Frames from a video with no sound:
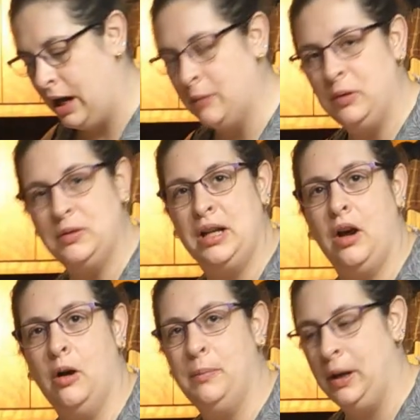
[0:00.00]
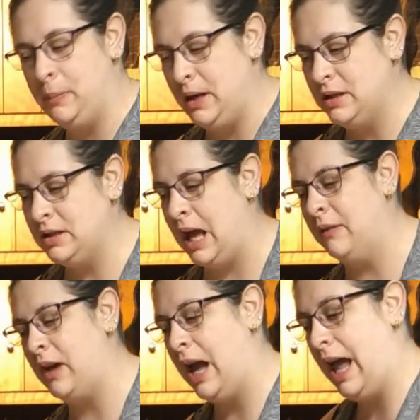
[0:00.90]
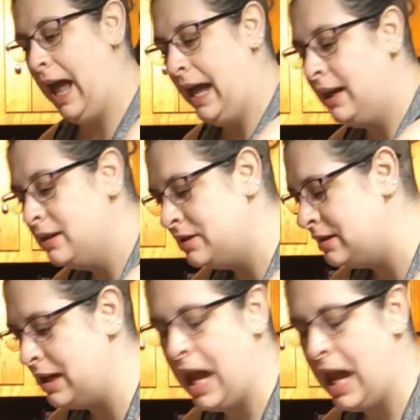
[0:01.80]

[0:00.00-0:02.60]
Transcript: I'm using all-purpose. I've got eggs,